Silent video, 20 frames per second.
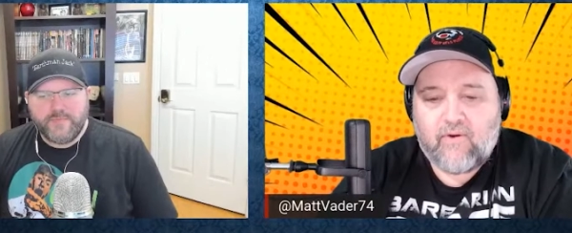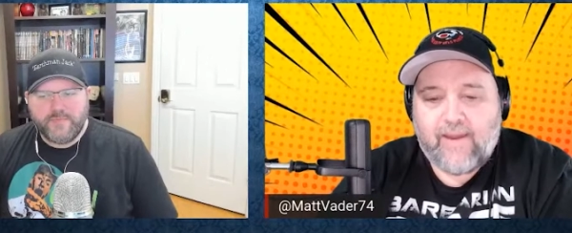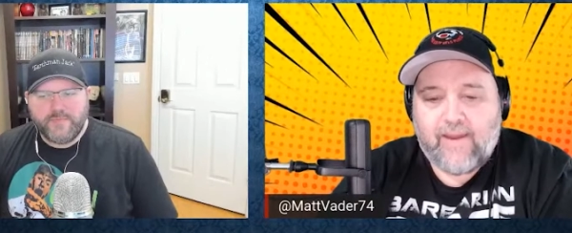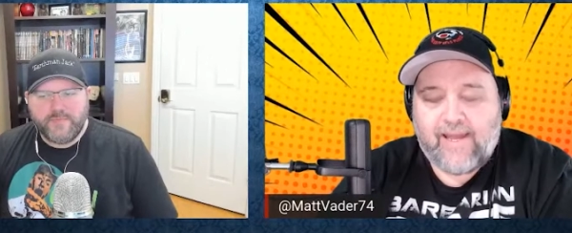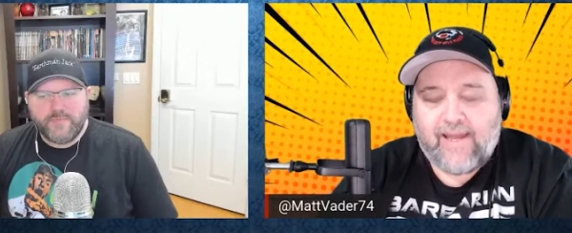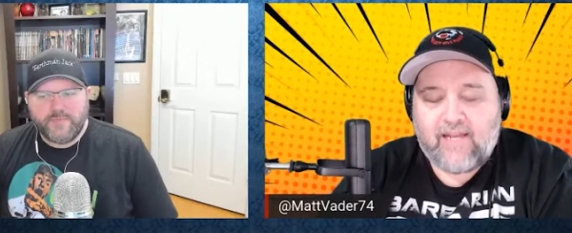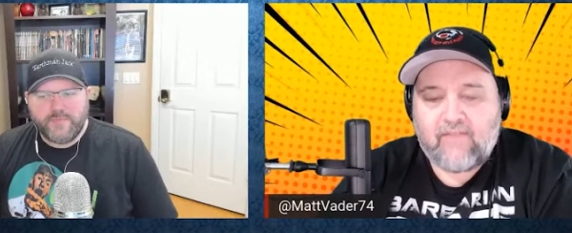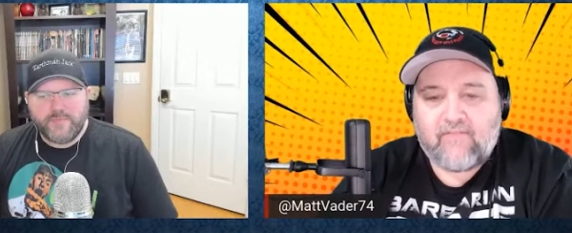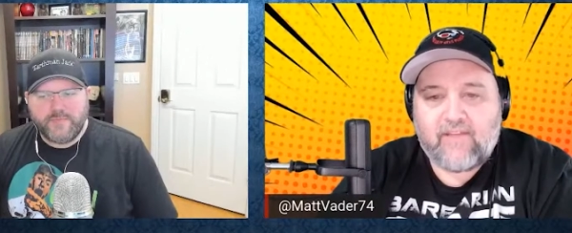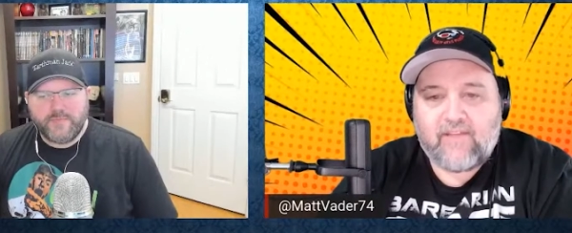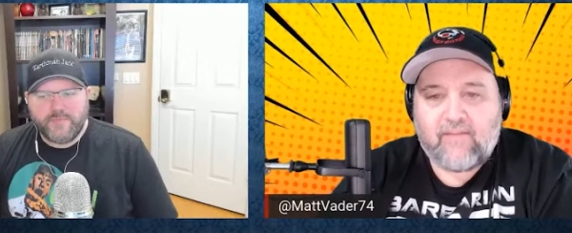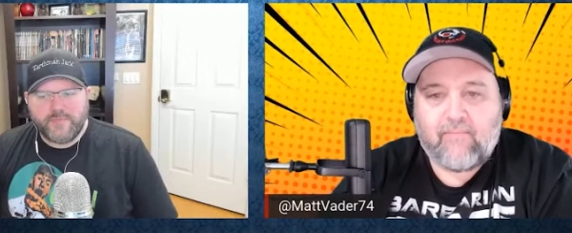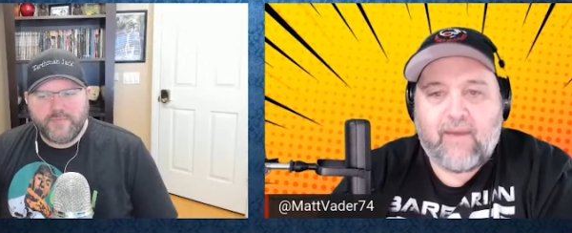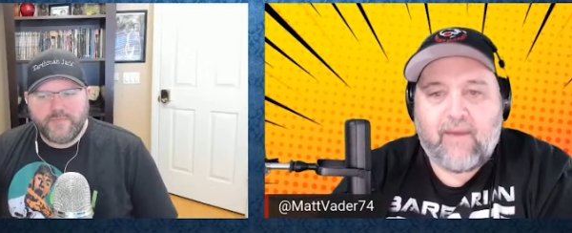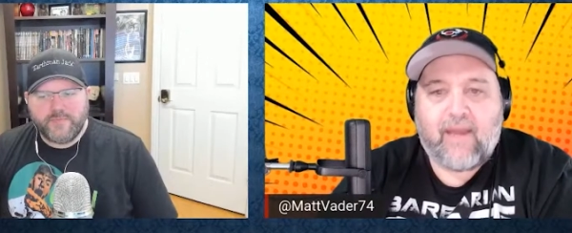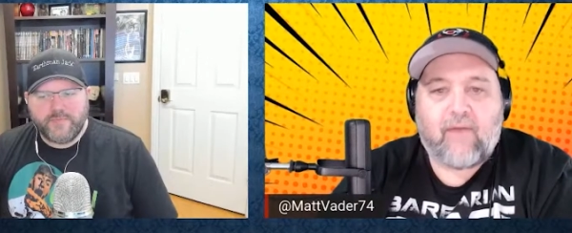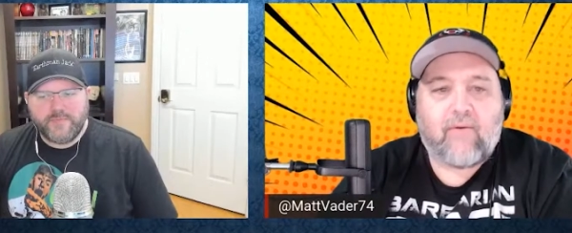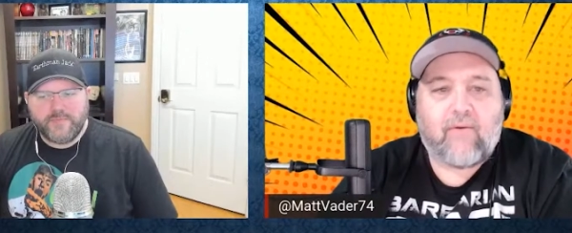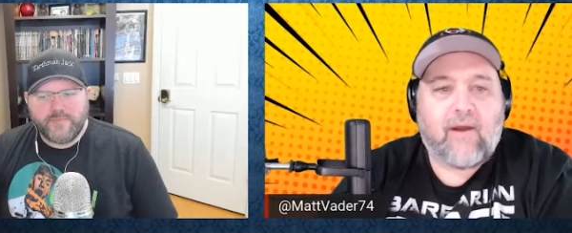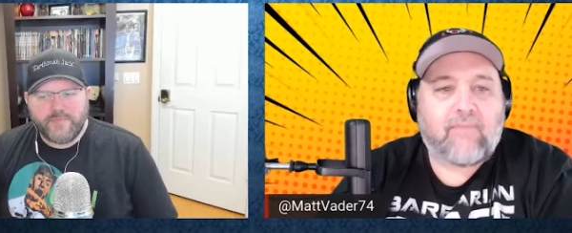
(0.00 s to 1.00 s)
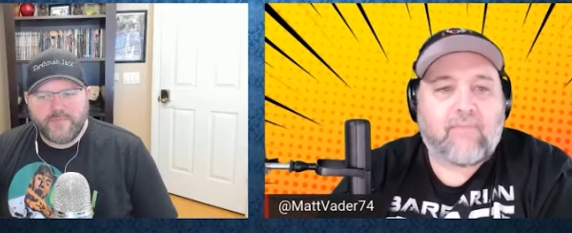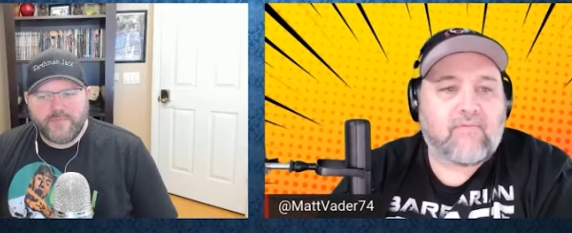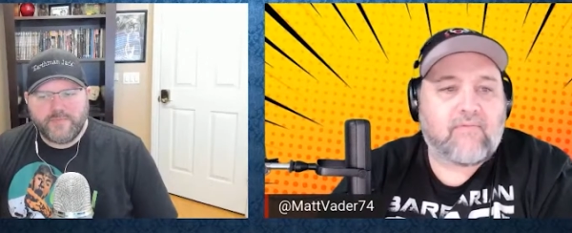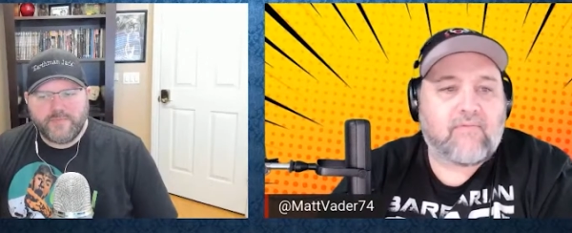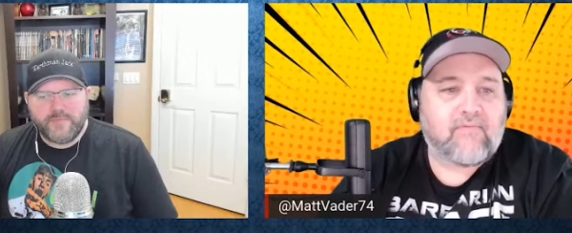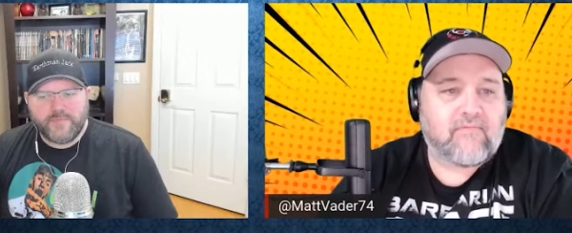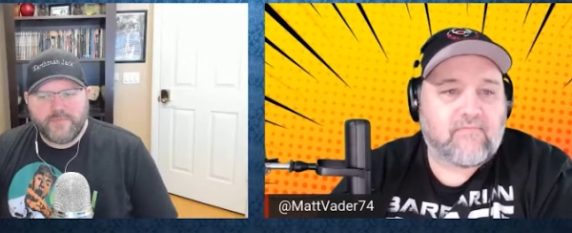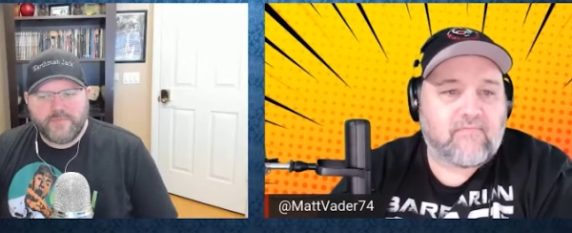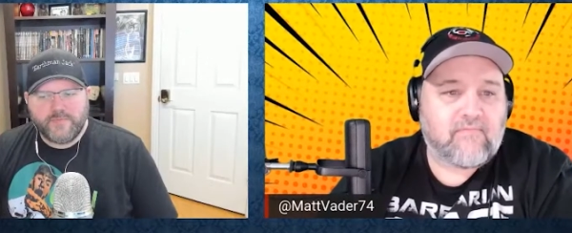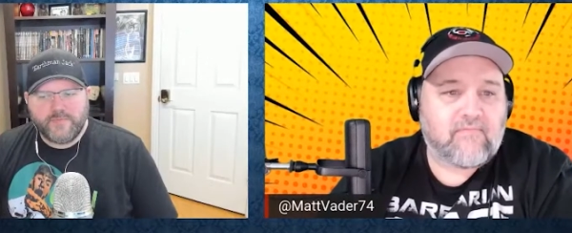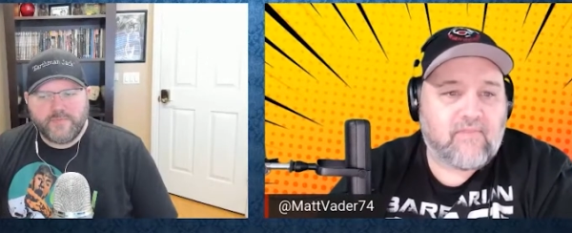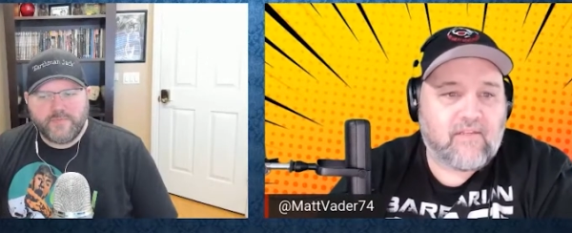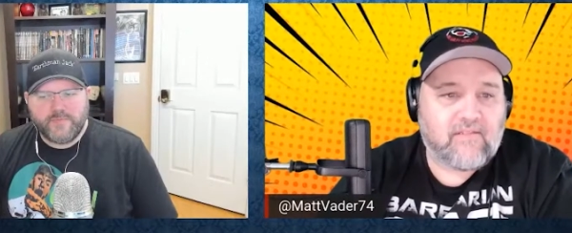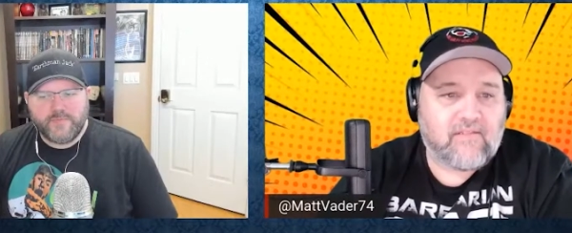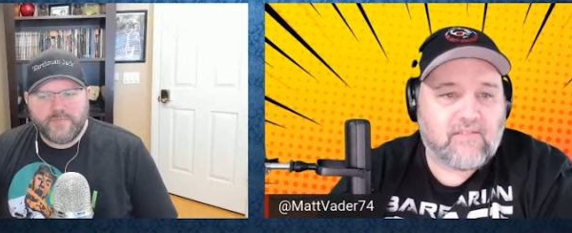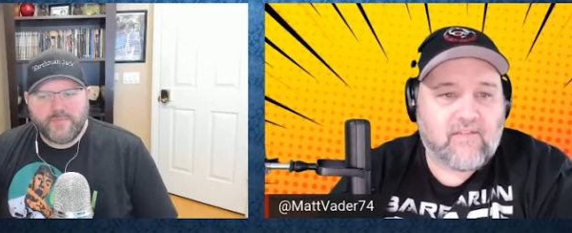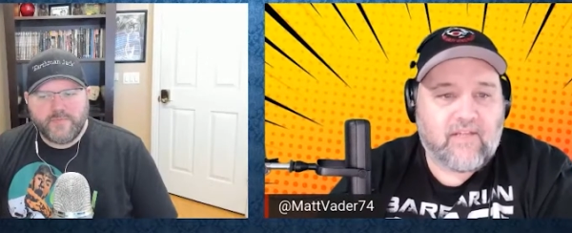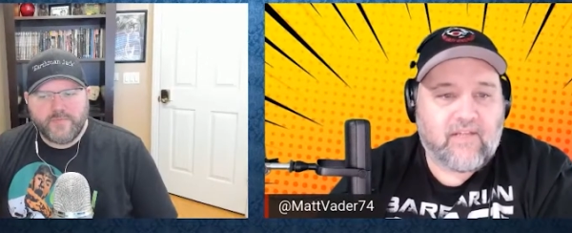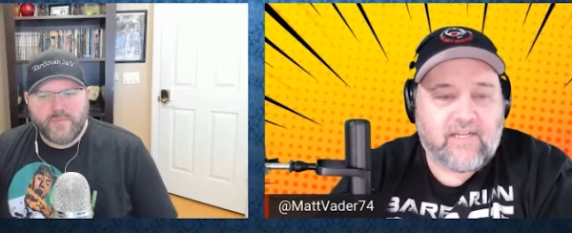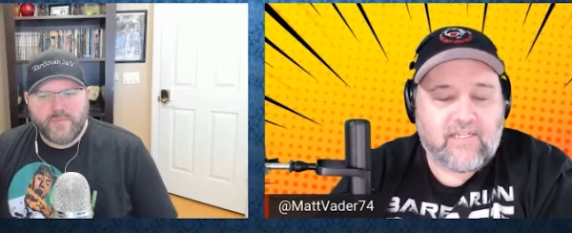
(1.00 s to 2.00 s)
Speaker 1: creatively bankrupt,
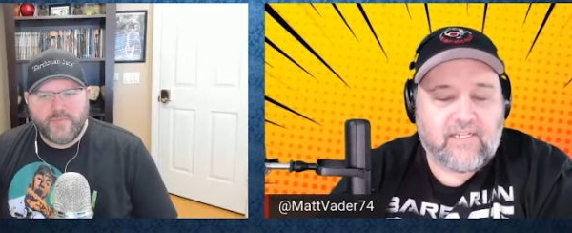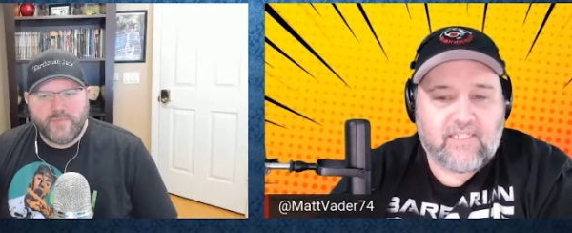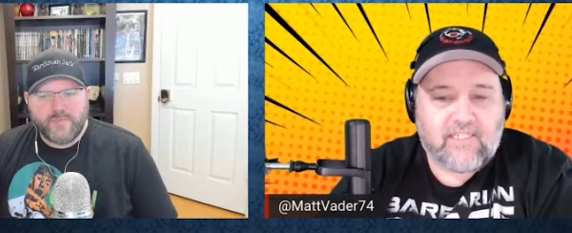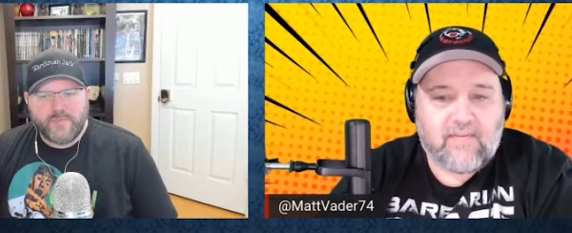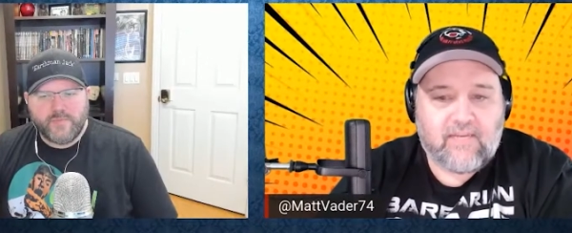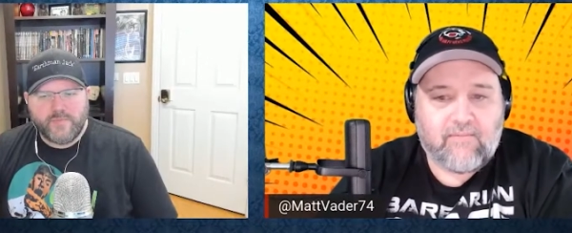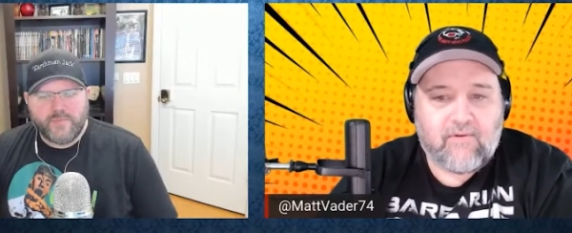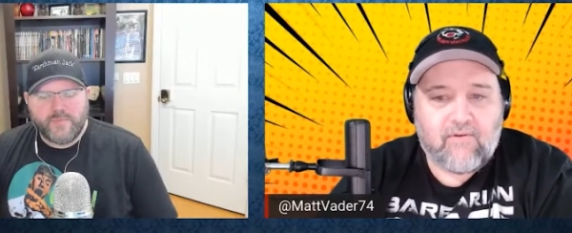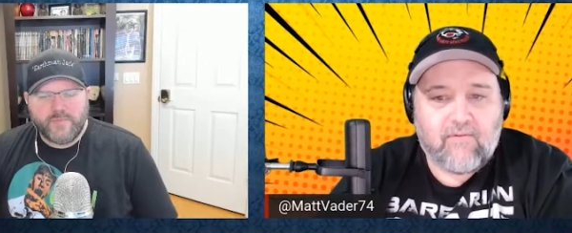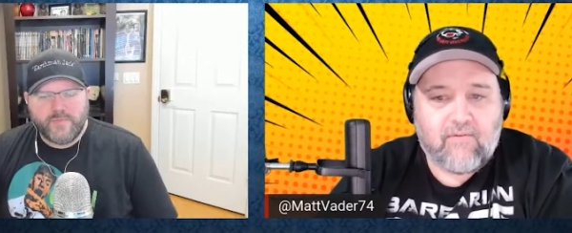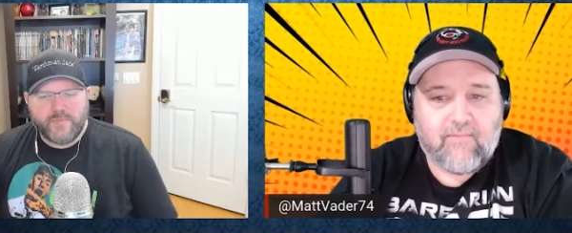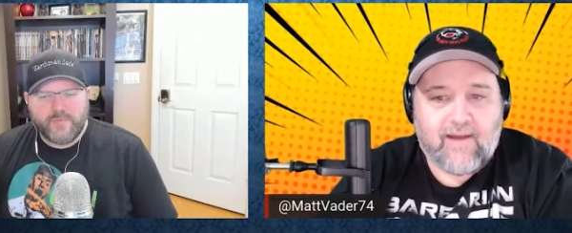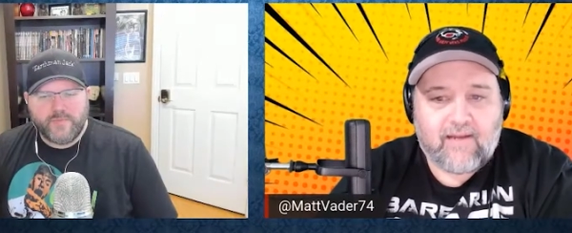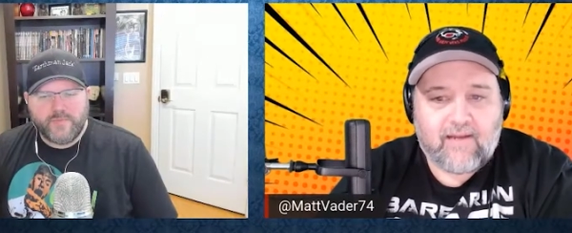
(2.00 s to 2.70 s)
so they just keep going